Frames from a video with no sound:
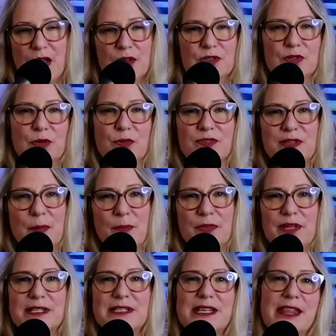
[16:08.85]
So
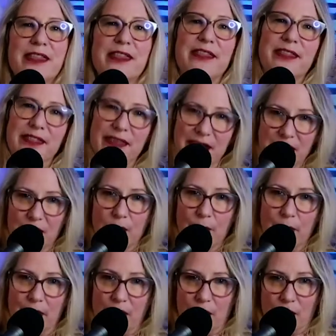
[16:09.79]
something to think
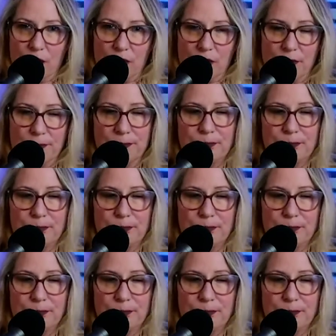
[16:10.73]
about.